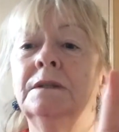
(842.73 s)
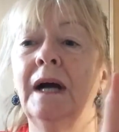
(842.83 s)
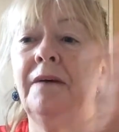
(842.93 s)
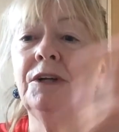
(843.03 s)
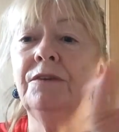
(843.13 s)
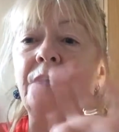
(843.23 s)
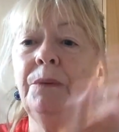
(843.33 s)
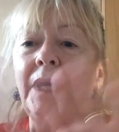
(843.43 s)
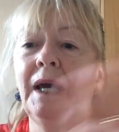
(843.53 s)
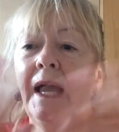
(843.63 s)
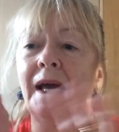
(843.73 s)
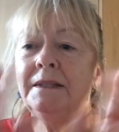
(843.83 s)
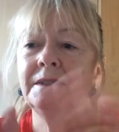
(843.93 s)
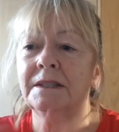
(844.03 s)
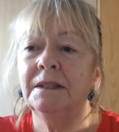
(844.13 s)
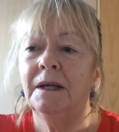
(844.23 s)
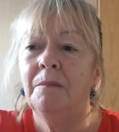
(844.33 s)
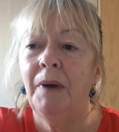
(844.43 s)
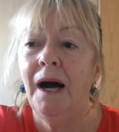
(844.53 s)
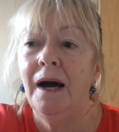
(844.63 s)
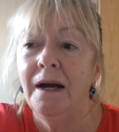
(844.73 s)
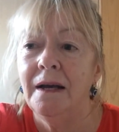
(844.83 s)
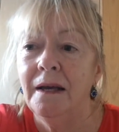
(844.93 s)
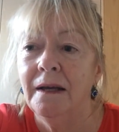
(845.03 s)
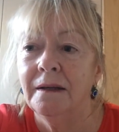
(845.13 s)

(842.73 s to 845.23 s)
Have a lovely weekend. Bye.